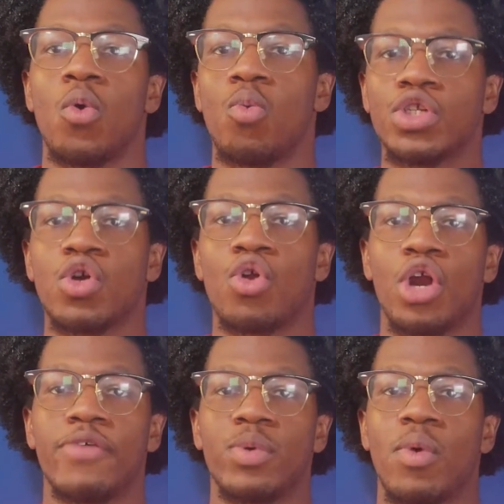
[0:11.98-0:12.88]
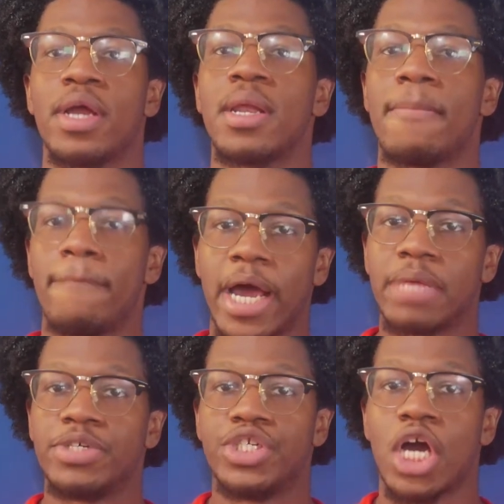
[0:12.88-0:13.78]
What's going on everyone? My
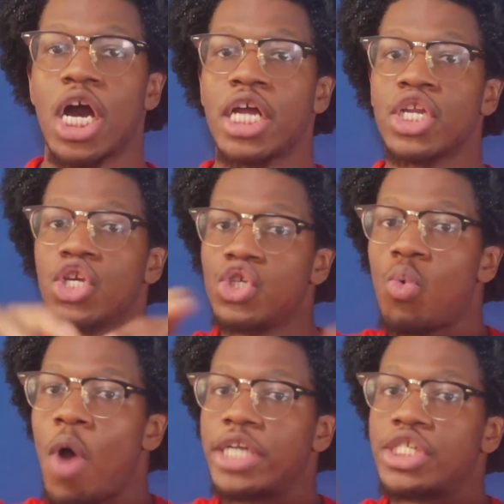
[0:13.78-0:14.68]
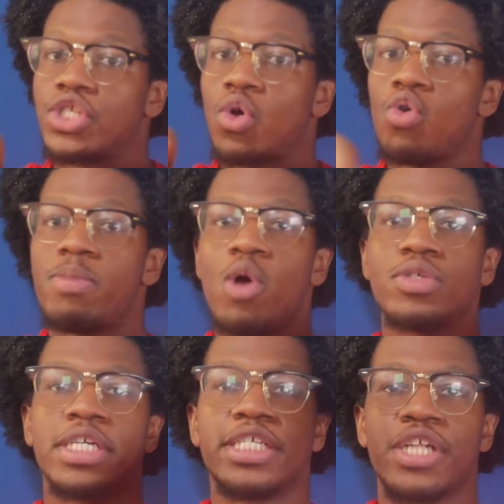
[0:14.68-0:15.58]
name is John. You're watching
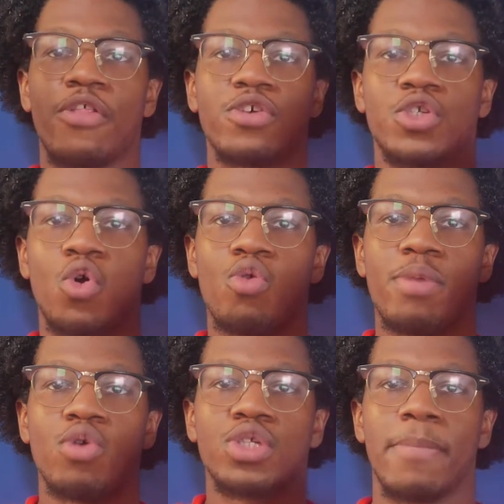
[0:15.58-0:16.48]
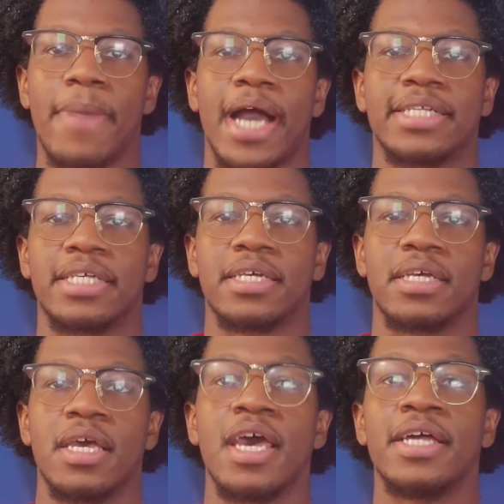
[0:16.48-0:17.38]
Solepost and it's another Solepost
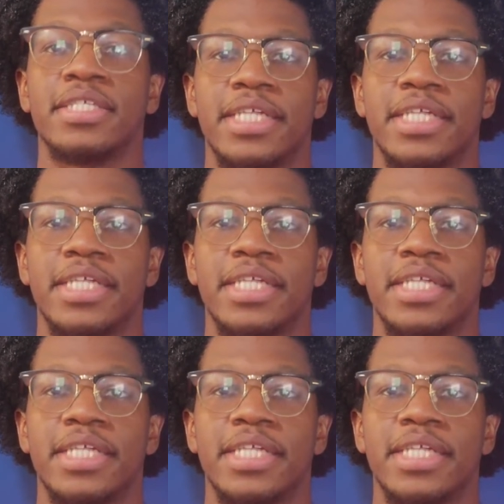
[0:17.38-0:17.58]
unboxing.